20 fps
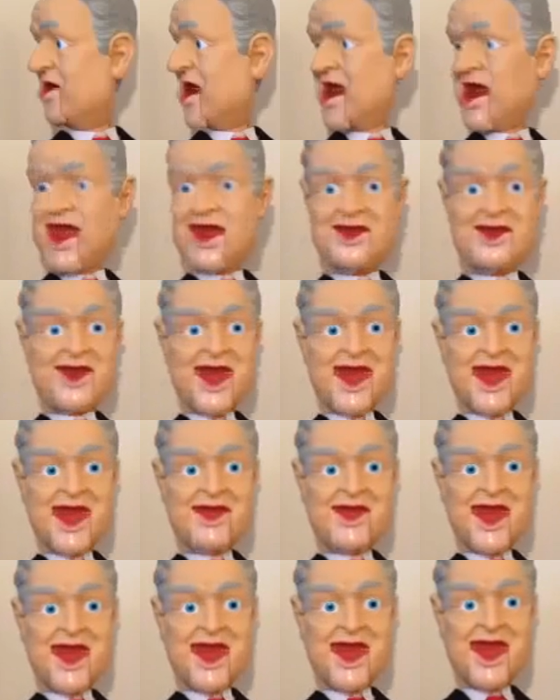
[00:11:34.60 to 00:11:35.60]
What a
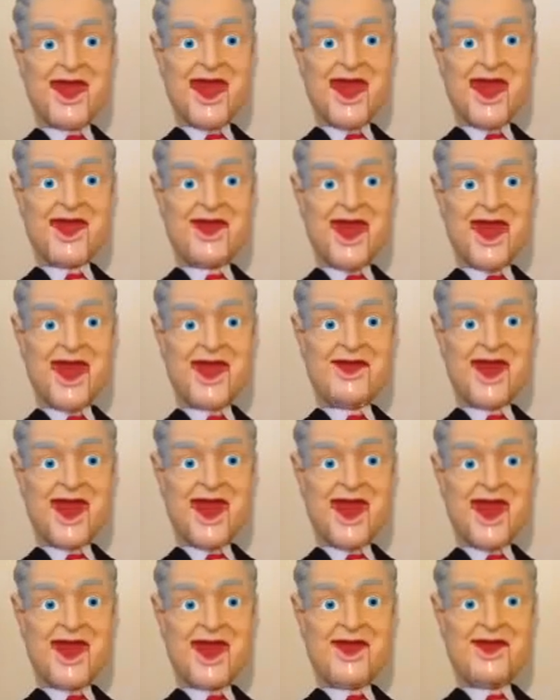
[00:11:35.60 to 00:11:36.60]
childhood I had. My mother
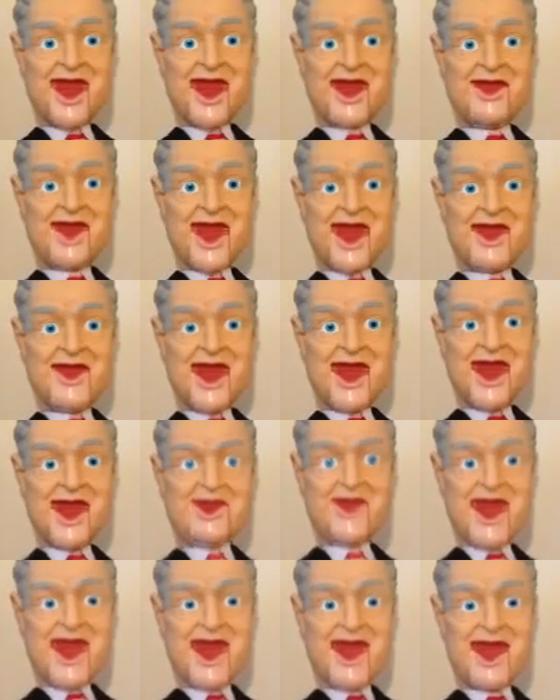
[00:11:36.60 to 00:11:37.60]
never breastfed me.
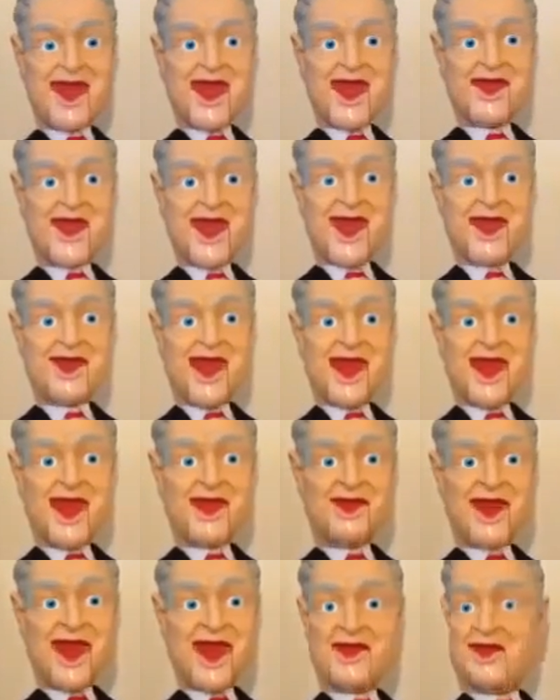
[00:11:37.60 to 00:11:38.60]
She told me she liked me as a
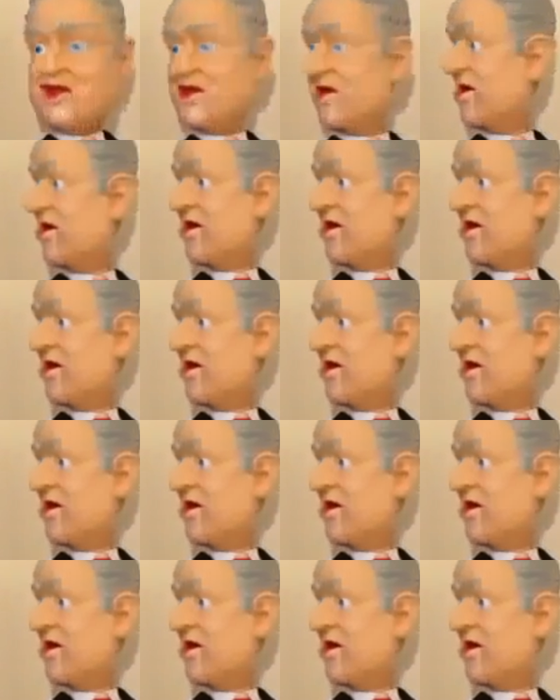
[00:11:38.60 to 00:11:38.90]
friend.